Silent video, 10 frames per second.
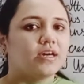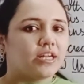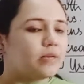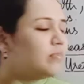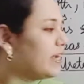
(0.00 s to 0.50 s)

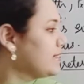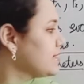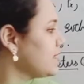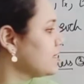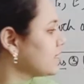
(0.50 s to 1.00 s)
Red
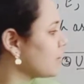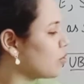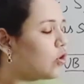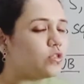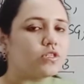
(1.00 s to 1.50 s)
blood cells
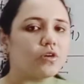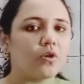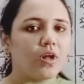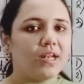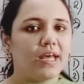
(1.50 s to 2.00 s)
are
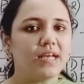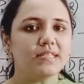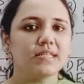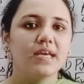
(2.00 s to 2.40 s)
also called as